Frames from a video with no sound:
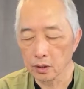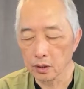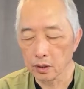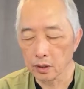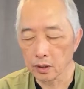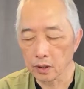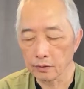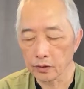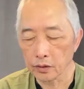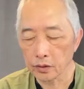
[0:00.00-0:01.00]
he
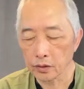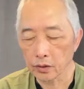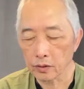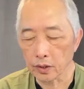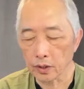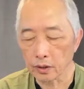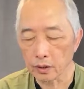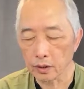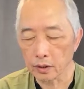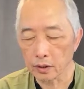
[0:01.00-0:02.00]
gives you steroid
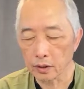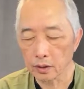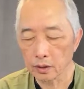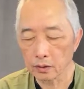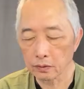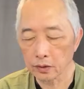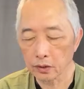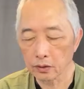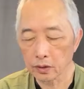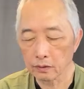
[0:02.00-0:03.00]
to
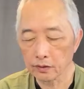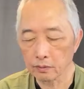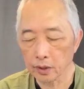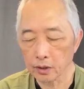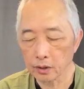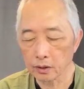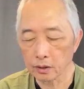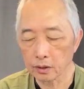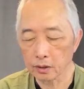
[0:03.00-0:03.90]
reduce inflammation.